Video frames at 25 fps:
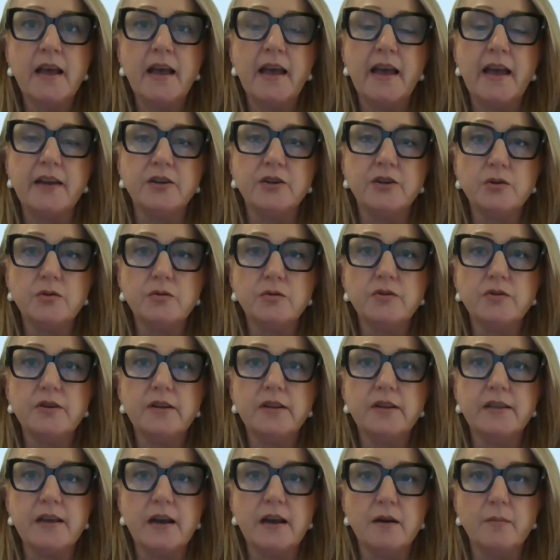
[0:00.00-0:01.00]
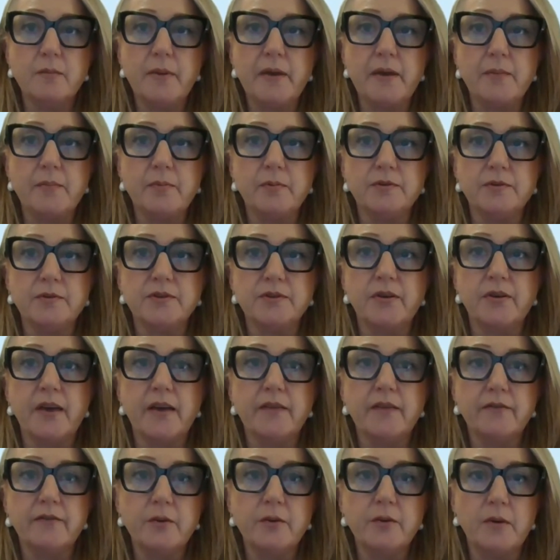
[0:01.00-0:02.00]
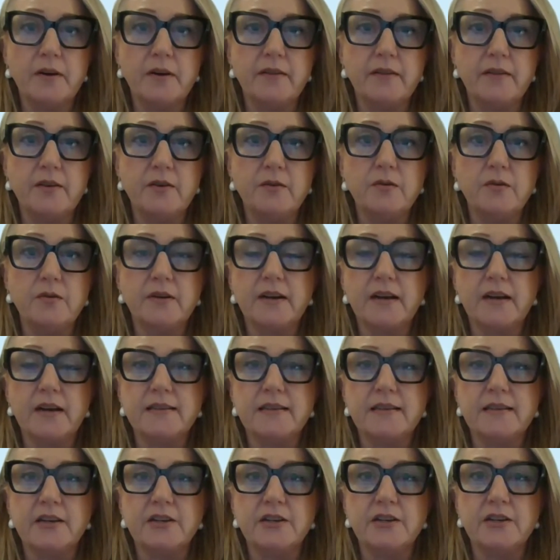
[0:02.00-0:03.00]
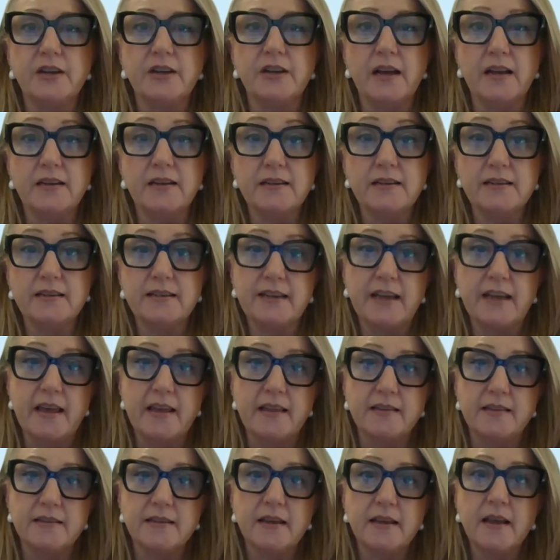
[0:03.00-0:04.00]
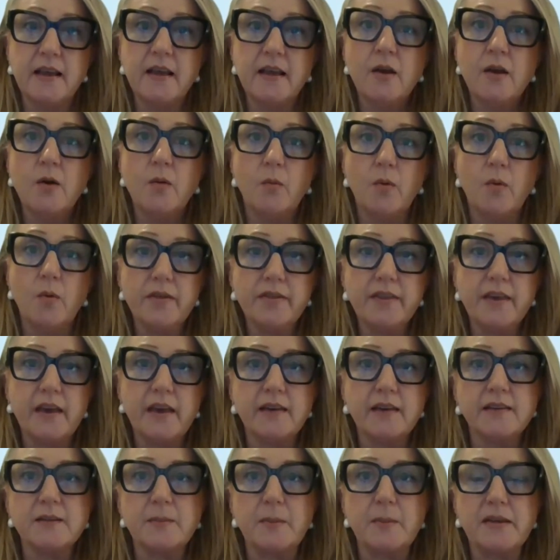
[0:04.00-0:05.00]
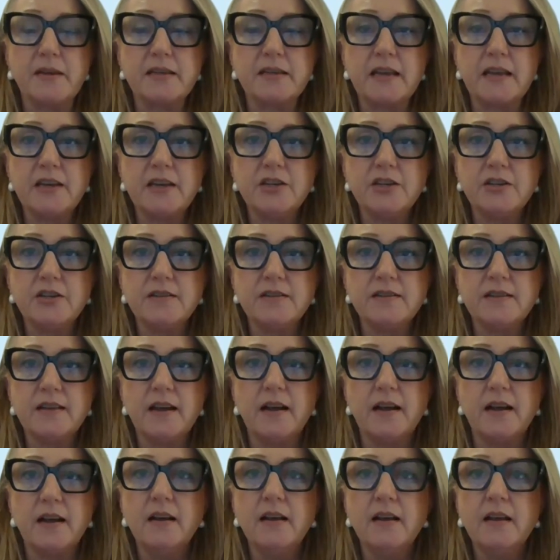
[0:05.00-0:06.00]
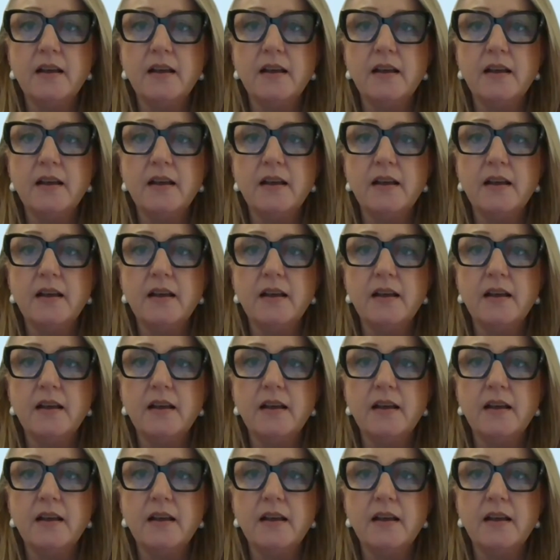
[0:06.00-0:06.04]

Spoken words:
and children and young people, so everyone in the organisation understands what the expectations are,